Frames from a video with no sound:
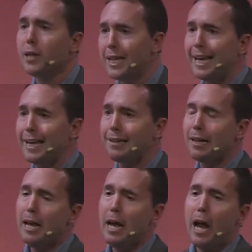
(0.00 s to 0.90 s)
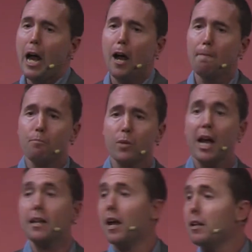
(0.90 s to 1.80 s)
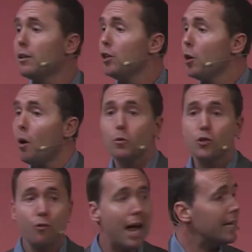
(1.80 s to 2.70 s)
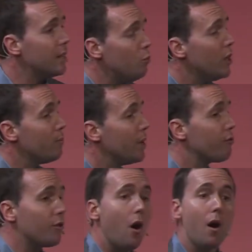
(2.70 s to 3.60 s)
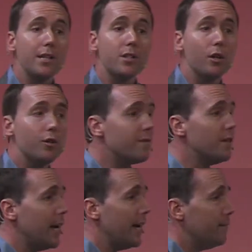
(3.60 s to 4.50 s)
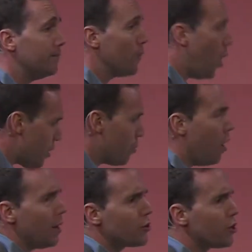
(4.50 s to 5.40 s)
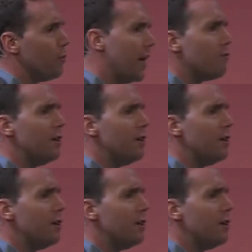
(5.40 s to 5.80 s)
git. I was dragging them with me through the highs and lows of the day. I thought I was just being a really